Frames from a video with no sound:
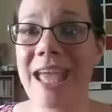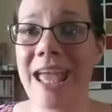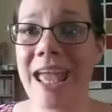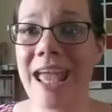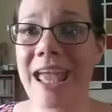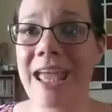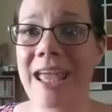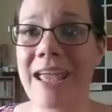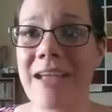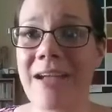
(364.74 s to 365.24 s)

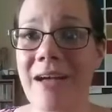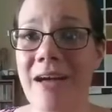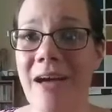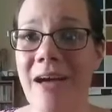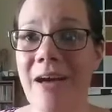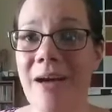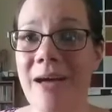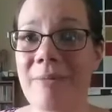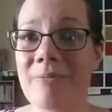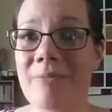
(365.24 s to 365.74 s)
a
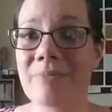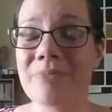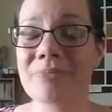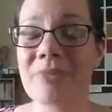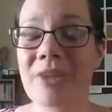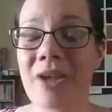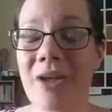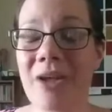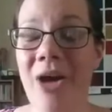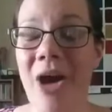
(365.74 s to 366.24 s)

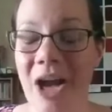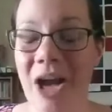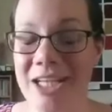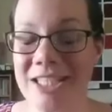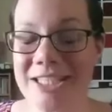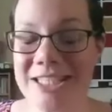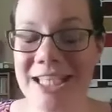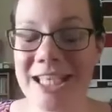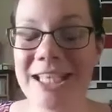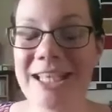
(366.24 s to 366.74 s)

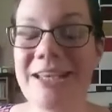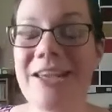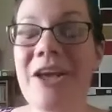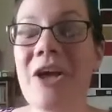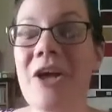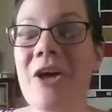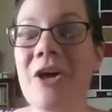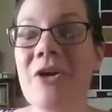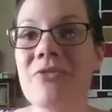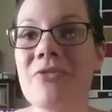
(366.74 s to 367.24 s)
auction
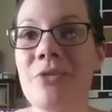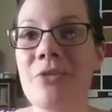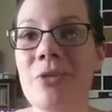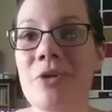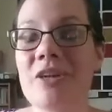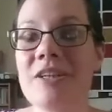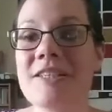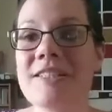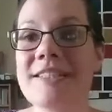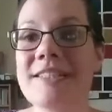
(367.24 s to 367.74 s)

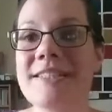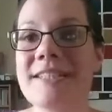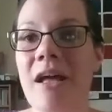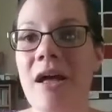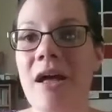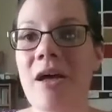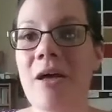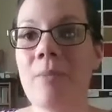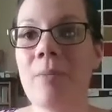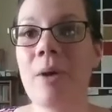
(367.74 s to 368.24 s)
for
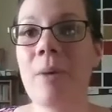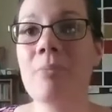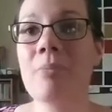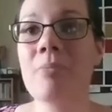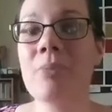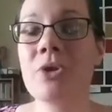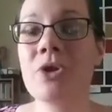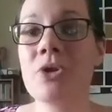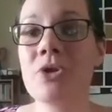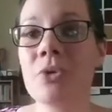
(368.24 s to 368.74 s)
some
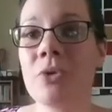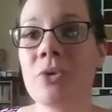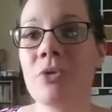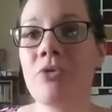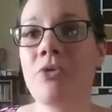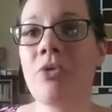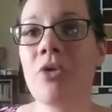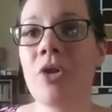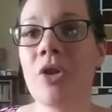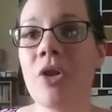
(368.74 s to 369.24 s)

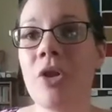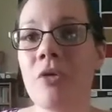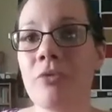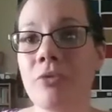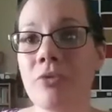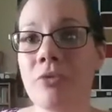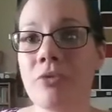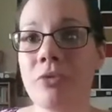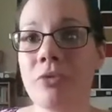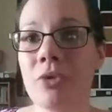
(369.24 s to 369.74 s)
beautiful
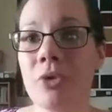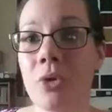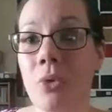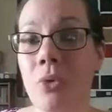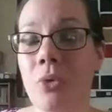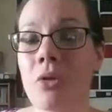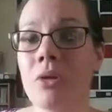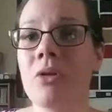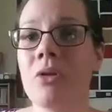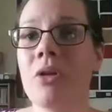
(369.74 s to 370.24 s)

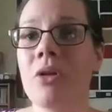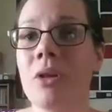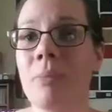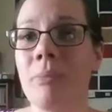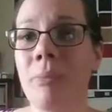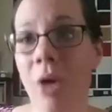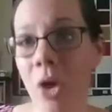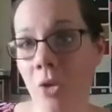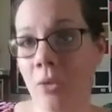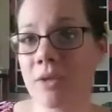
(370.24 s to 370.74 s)
floral
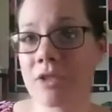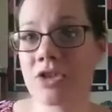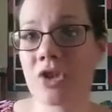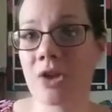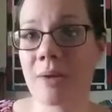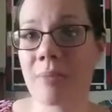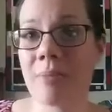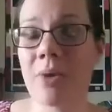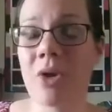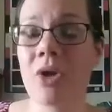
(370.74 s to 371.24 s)

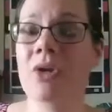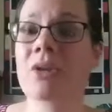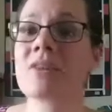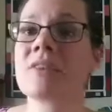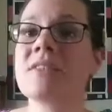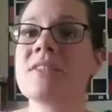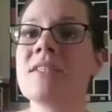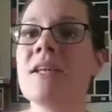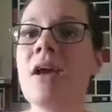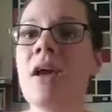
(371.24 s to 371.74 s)
poetry
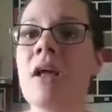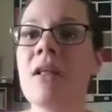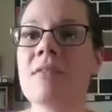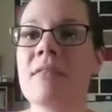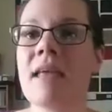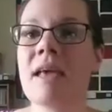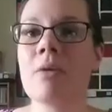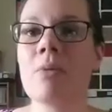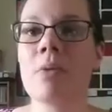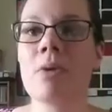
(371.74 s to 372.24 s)
books.
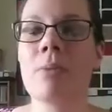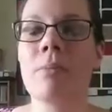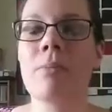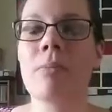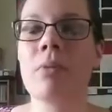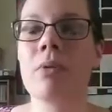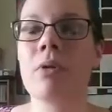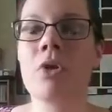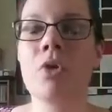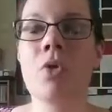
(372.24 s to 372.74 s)
They were
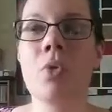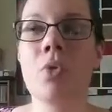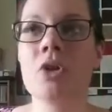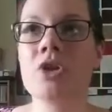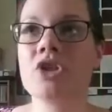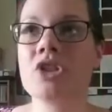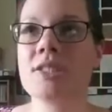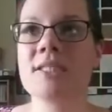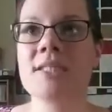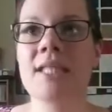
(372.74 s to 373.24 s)

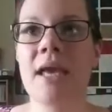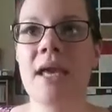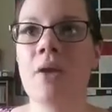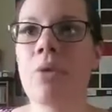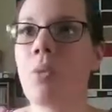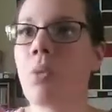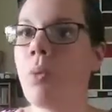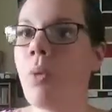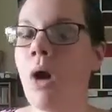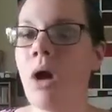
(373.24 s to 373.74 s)
gorgeous, like
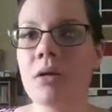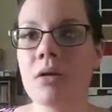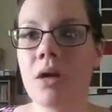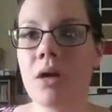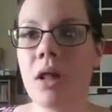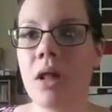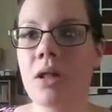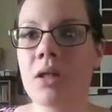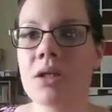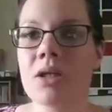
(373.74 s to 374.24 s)

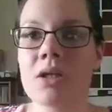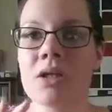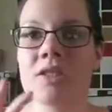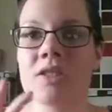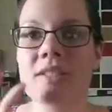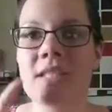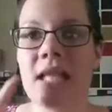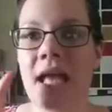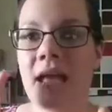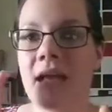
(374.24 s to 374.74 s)

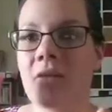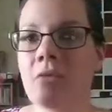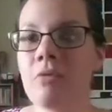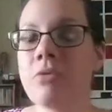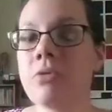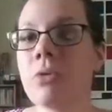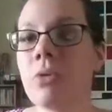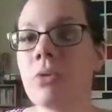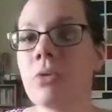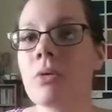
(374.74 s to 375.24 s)
watercolors and
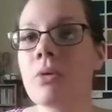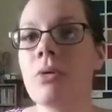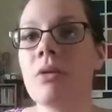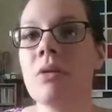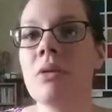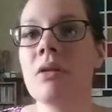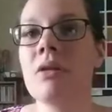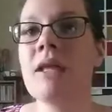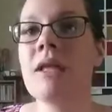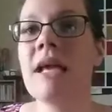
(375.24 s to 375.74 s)

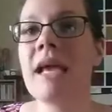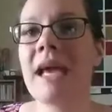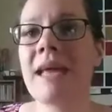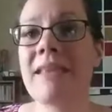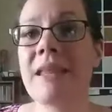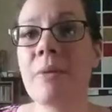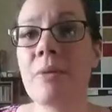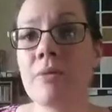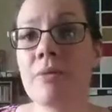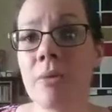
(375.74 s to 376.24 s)
floral, and
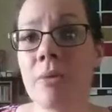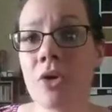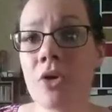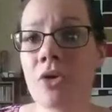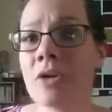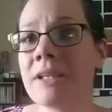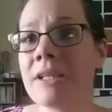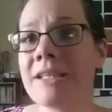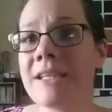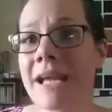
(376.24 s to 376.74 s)
they were from the
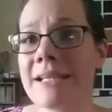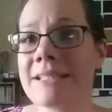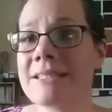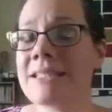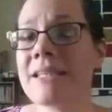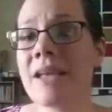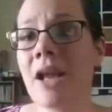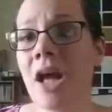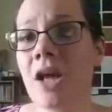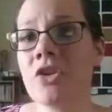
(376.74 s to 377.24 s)
early
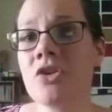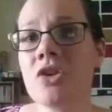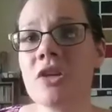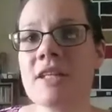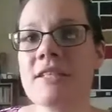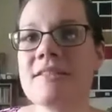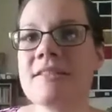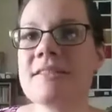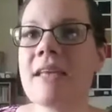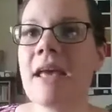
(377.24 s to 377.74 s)

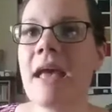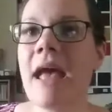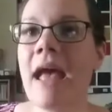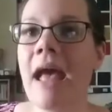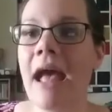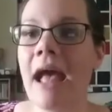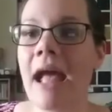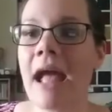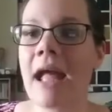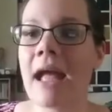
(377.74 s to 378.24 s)
1900s.
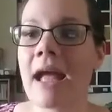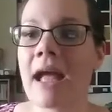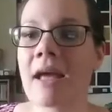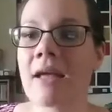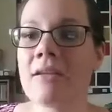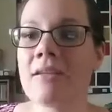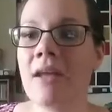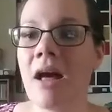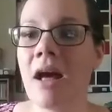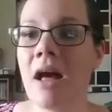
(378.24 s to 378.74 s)

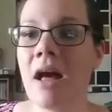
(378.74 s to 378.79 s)
And